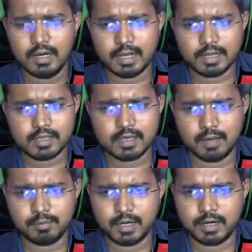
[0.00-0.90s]
Legacy
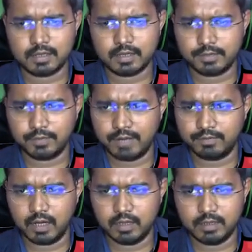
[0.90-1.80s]
upgrades that we have
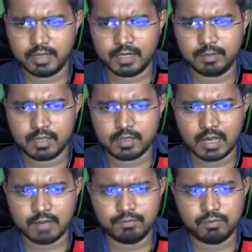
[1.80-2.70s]
done in Dynamics
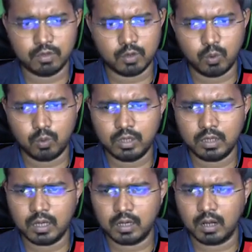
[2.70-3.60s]
Nav were
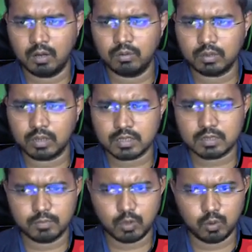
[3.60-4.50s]
only around
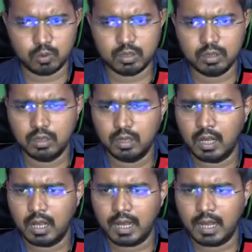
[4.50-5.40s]
custom code,
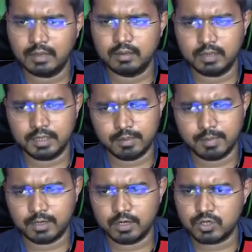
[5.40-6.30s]
and the data
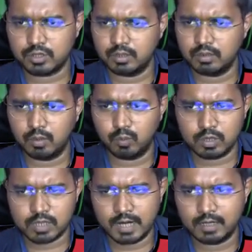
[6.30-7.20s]
migration
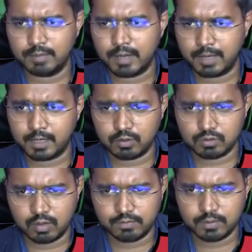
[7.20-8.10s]
was handled by
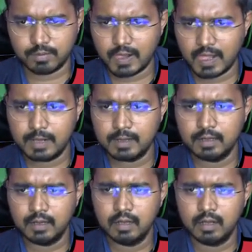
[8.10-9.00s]
Microsoft.
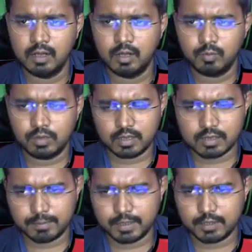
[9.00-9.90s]
With this
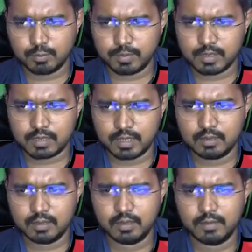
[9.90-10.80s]
upgrade to Business
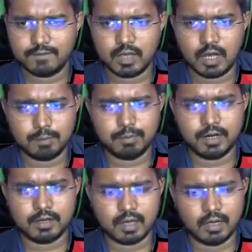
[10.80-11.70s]
Central, the
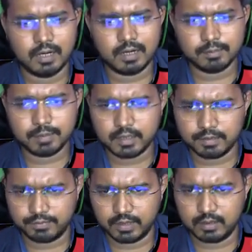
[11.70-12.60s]
upgrades are a little bit
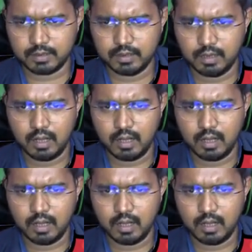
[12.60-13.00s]
different.